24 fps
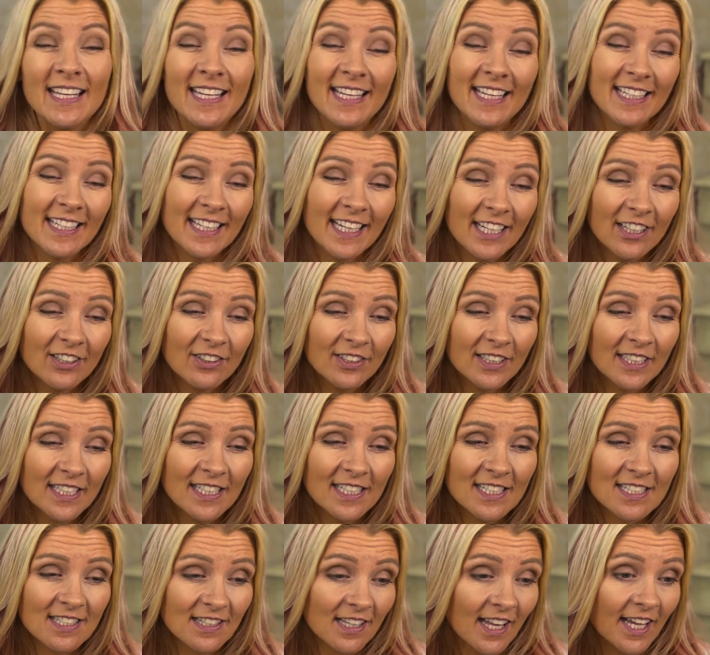in
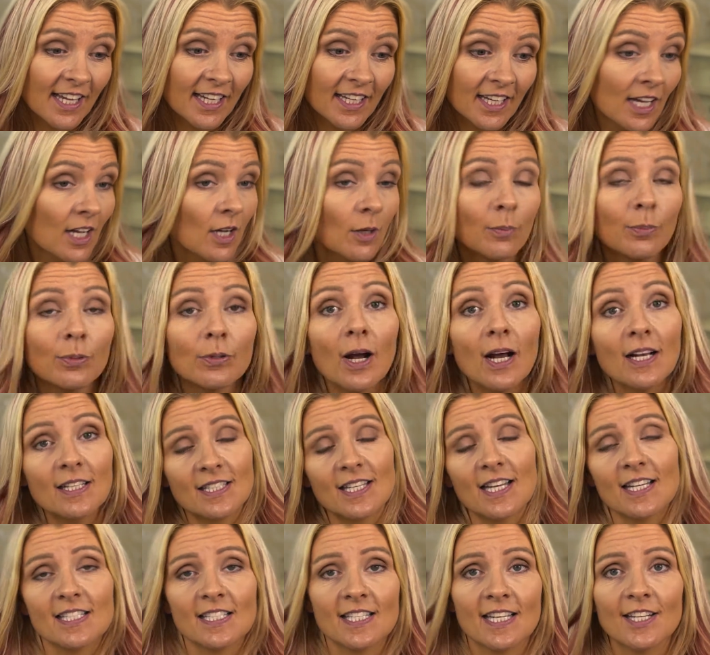areas like
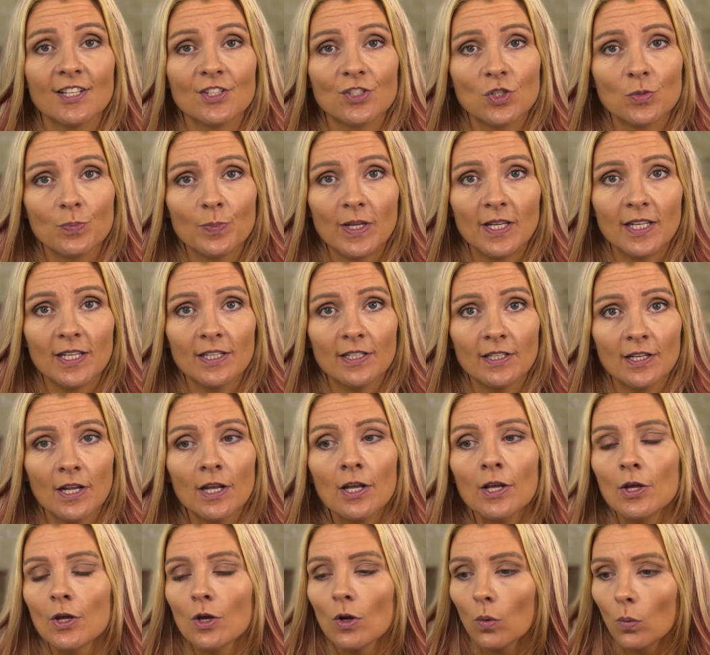processing speed,
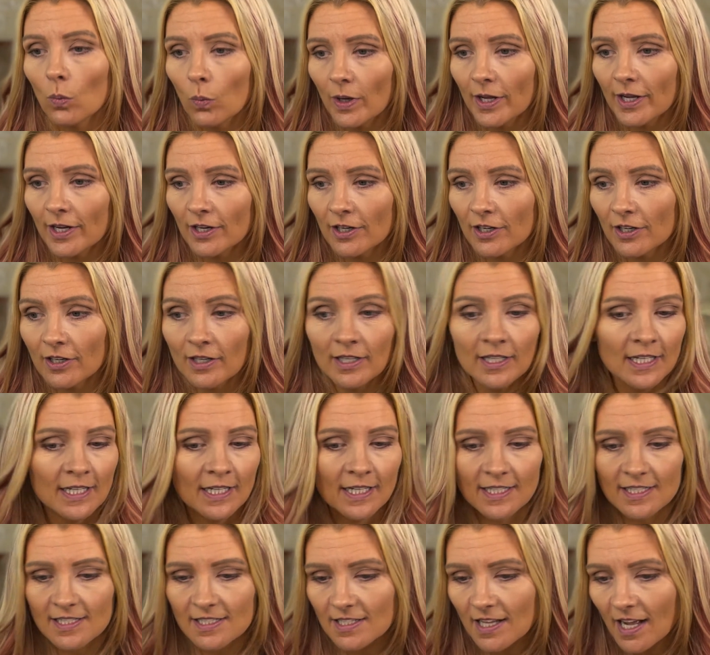where
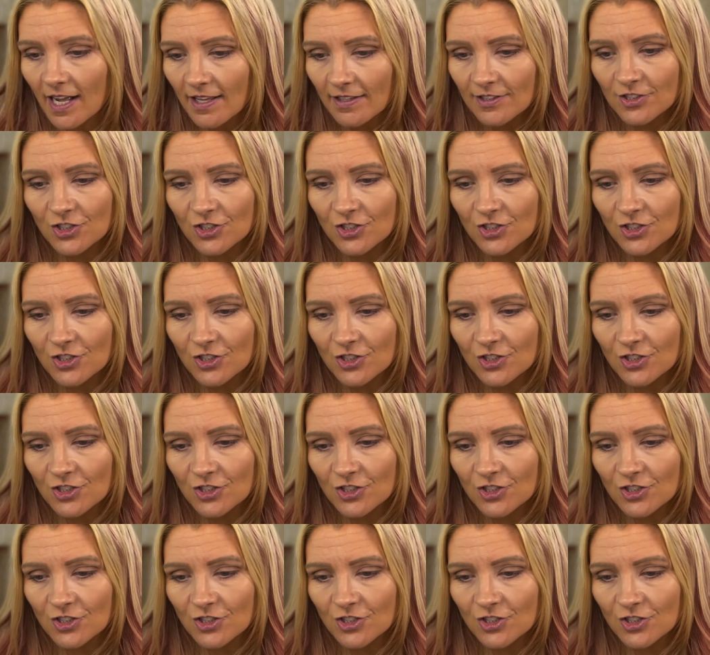it's not